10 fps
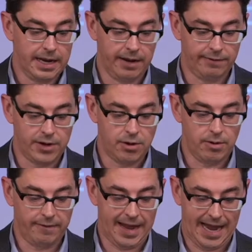if you
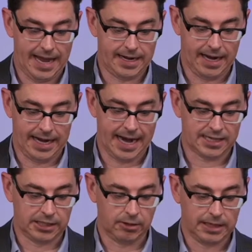have had an
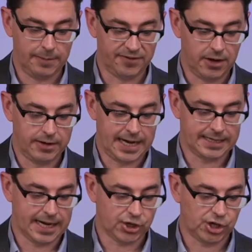axillary lymph node
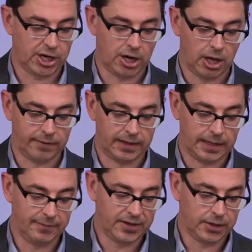dissection and all of the
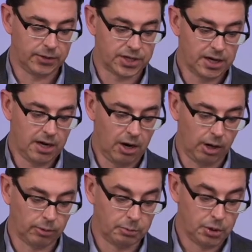lymph nodes
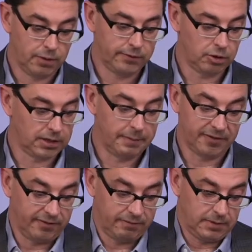are removed, your
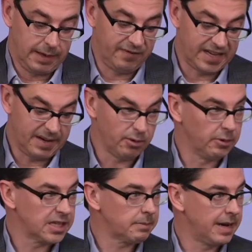lymphedema
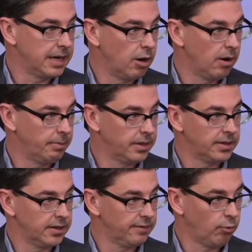risk may go up
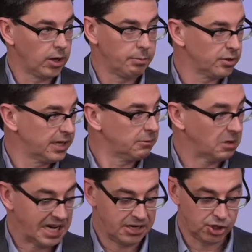into the 40%
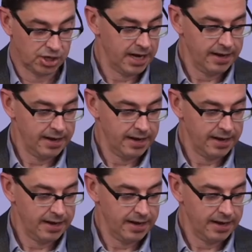range.